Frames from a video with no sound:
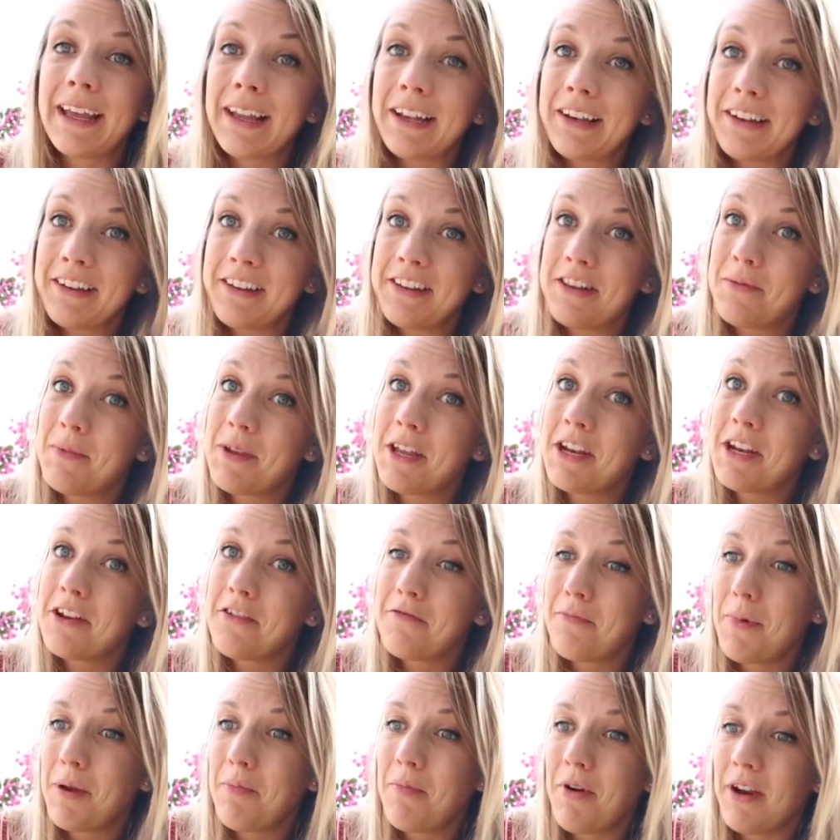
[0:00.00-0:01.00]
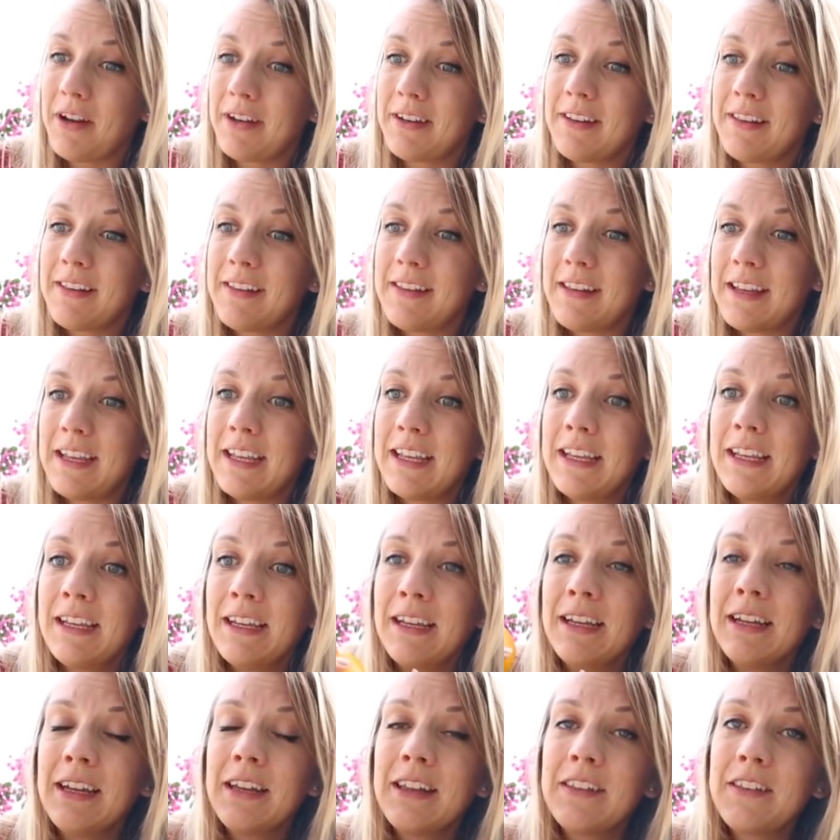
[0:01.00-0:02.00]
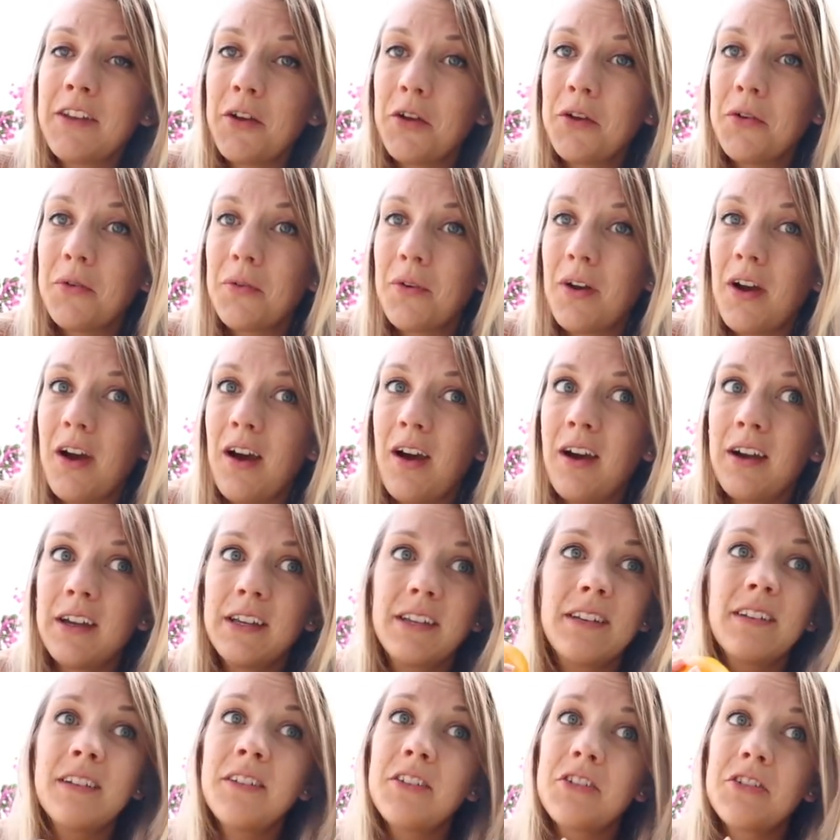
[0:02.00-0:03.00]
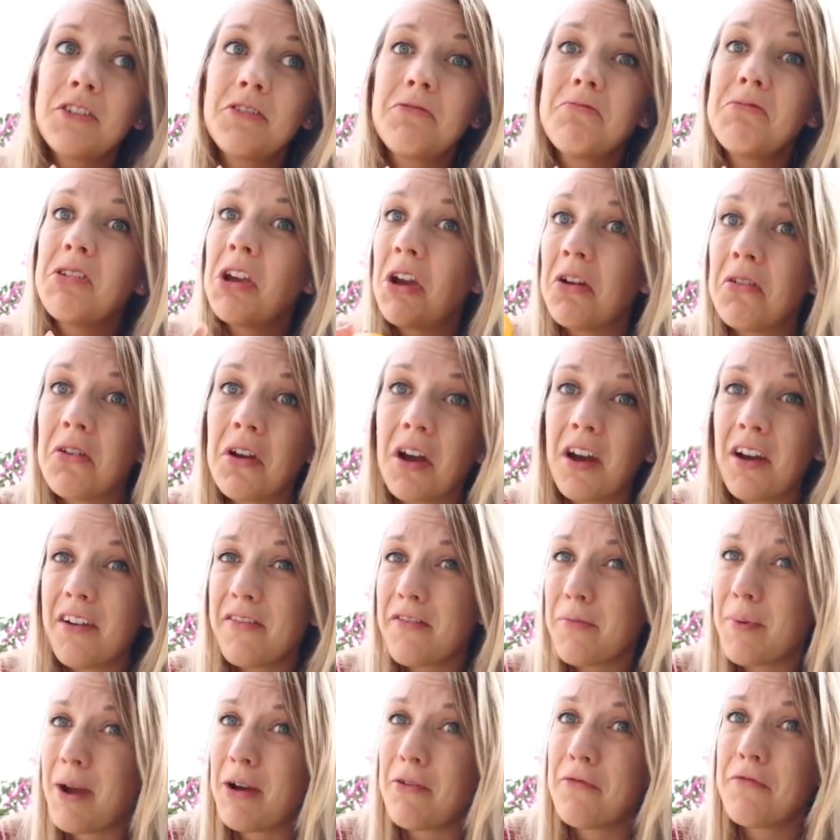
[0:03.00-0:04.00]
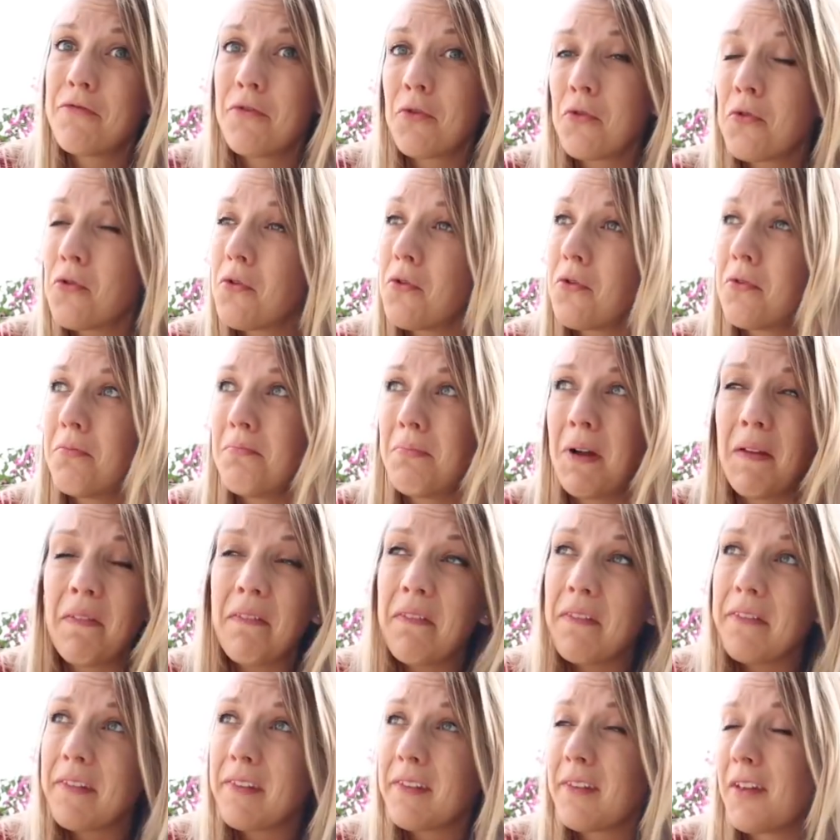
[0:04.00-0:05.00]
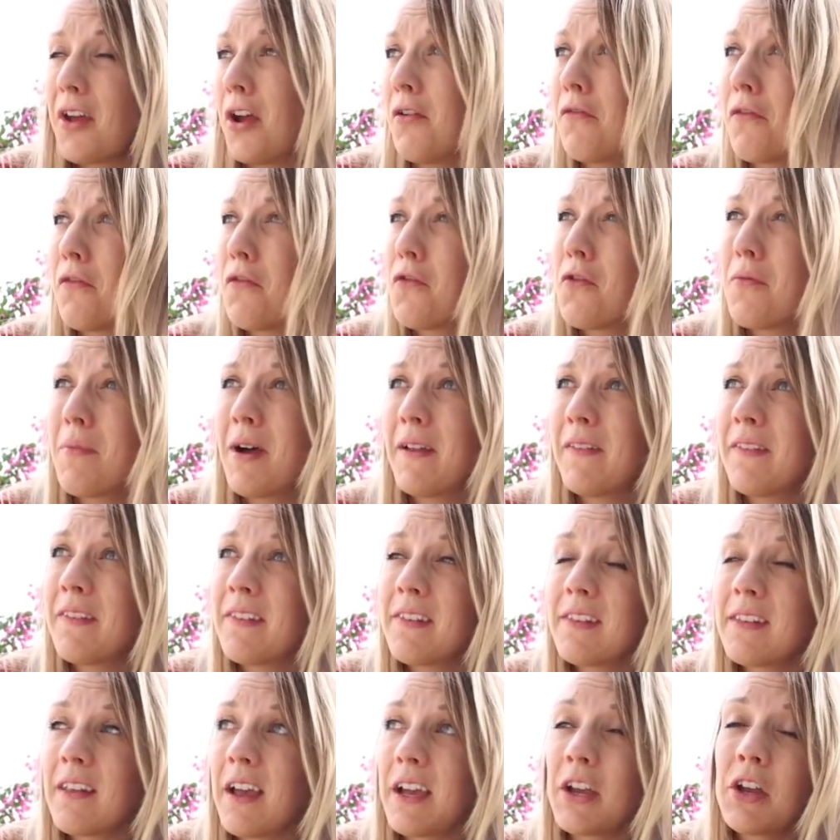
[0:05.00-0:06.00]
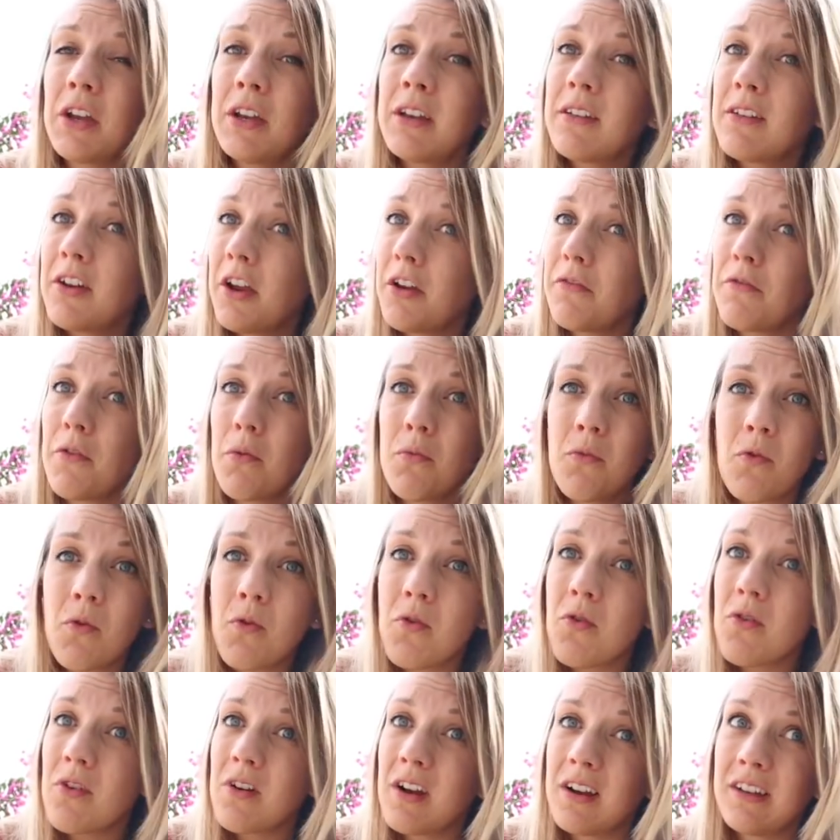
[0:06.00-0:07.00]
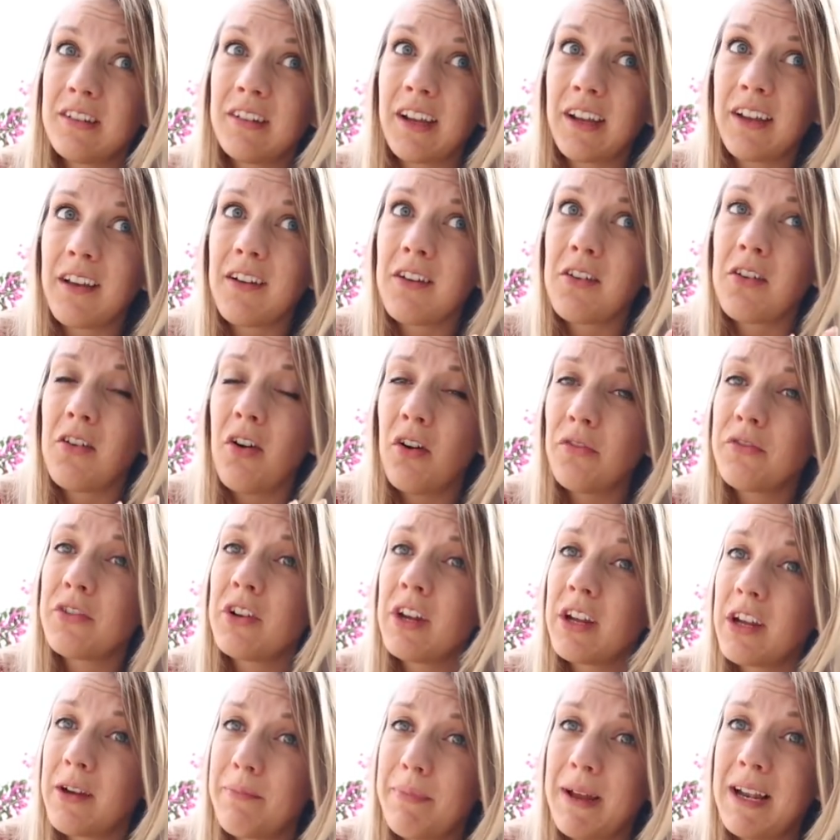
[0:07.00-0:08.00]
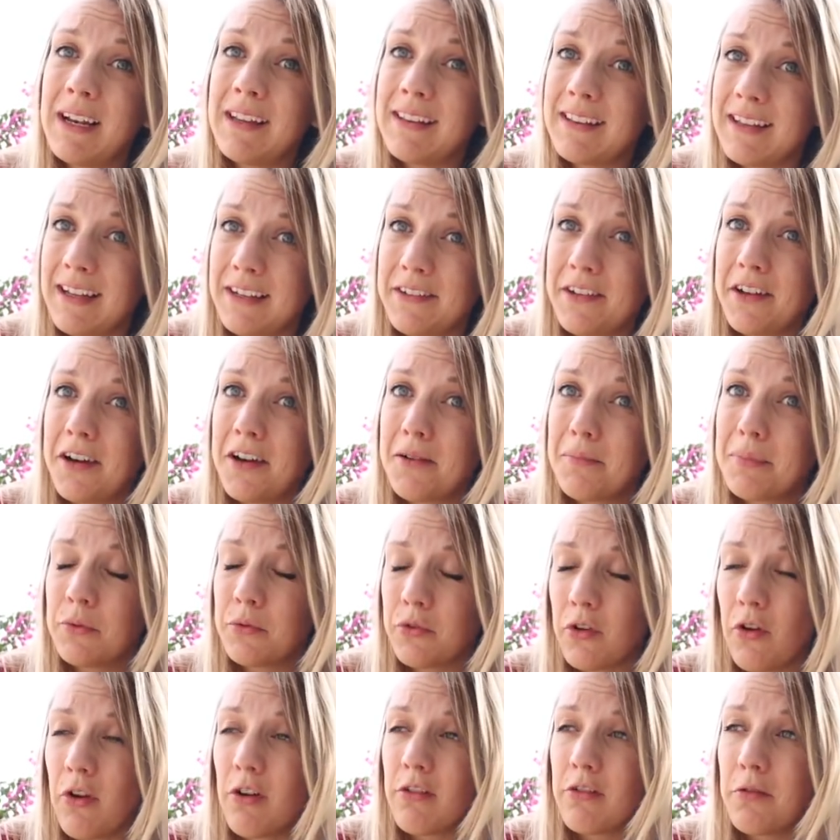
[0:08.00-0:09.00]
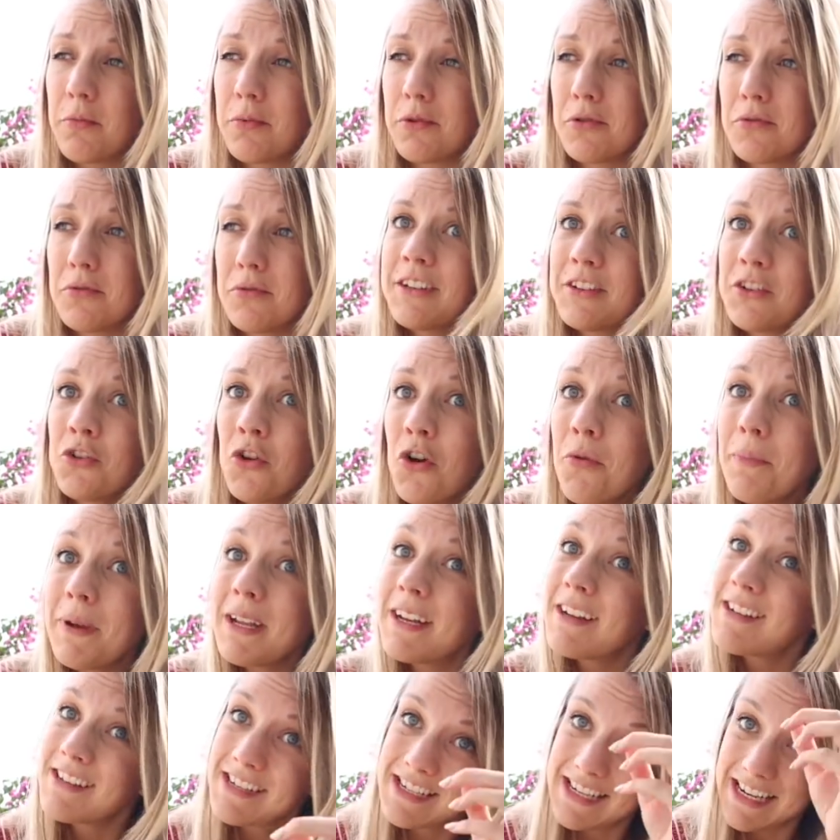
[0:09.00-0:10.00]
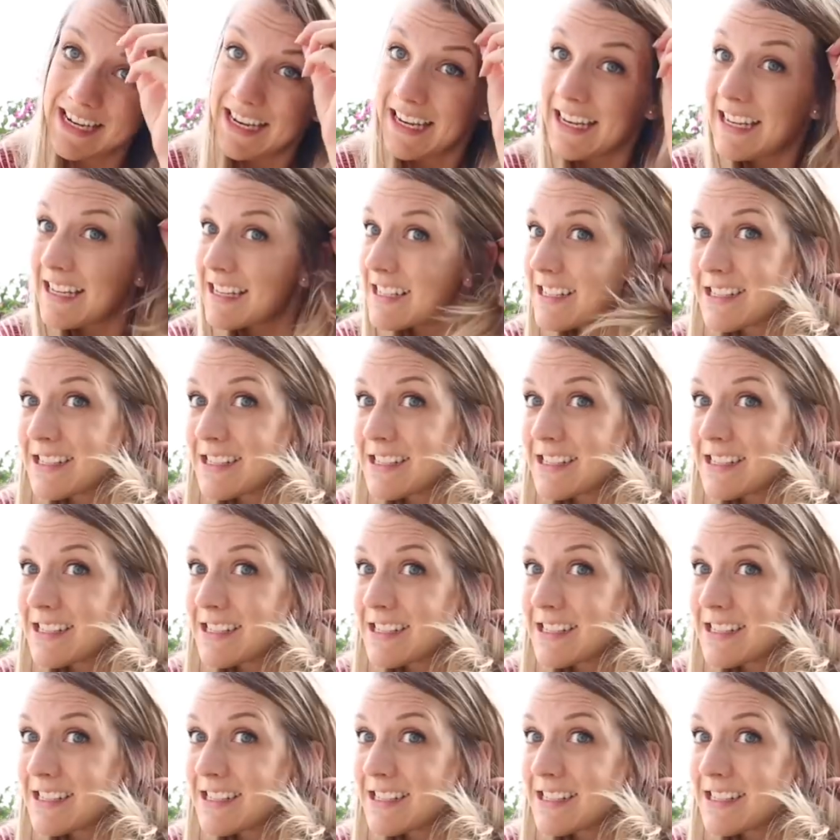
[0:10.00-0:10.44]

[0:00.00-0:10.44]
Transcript: ill at the beginning of my pregnancy so I didn't do yoga for about four months, over four months. I couldn't go for a walk. Like often I could barely stand up. It was horrible. Did not mean I didn't eat.